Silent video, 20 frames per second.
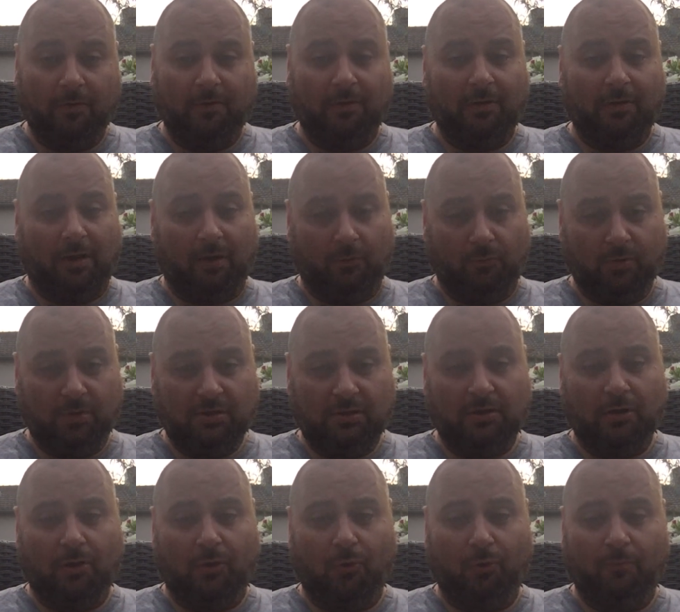
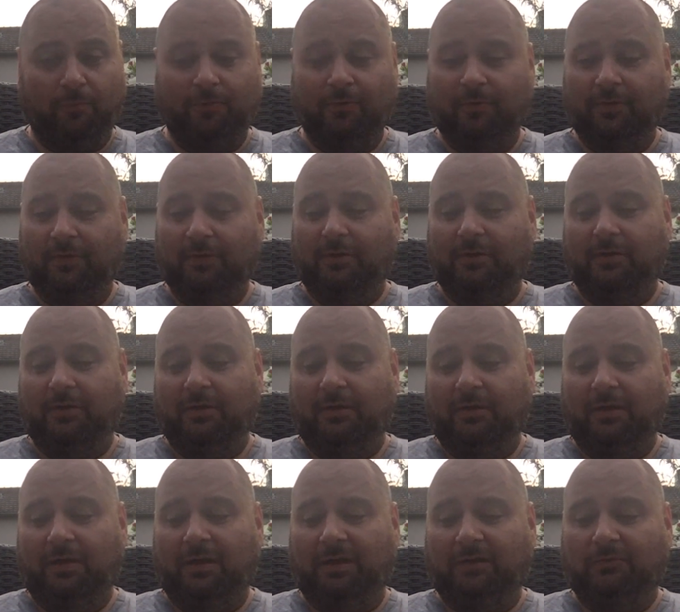really hope
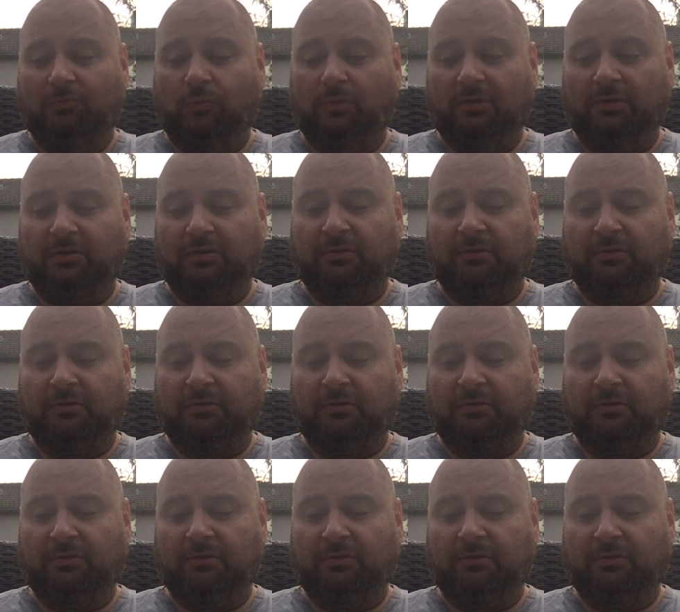it will